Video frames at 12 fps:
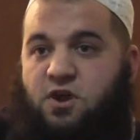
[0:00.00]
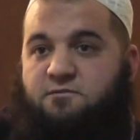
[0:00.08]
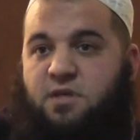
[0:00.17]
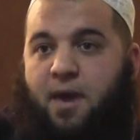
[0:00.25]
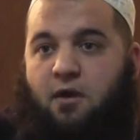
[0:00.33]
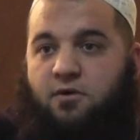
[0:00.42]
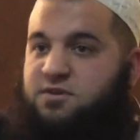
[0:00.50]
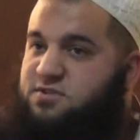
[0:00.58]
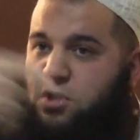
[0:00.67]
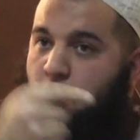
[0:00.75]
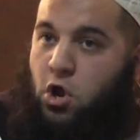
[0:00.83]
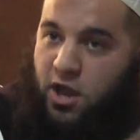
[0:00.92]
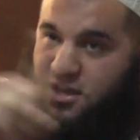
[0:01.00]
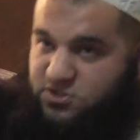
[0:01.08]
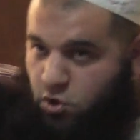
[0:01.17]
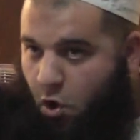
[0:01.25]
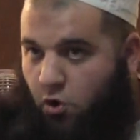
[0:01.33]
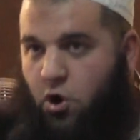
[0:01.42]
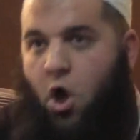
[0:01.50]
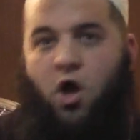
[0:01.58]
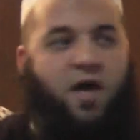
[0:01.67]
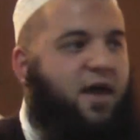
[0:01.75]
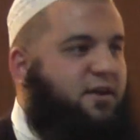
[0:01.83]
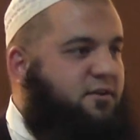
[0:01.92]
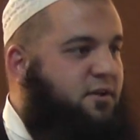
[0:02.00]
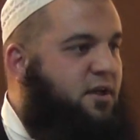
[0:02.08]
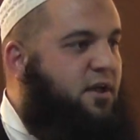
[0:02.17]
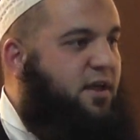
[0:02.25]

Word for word: to serve the parents. It is not on her head.